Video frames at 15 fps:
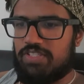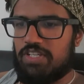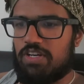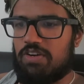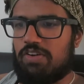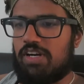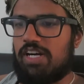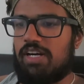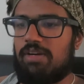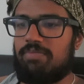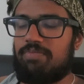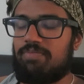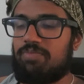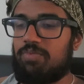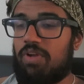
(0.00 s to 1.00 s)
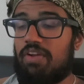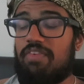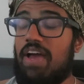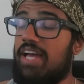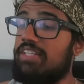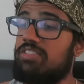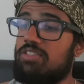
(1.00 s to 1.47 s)
So what
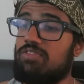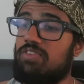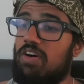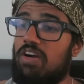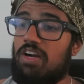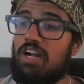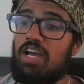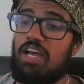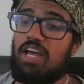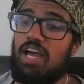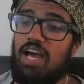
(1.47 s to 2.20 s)
I've had so far,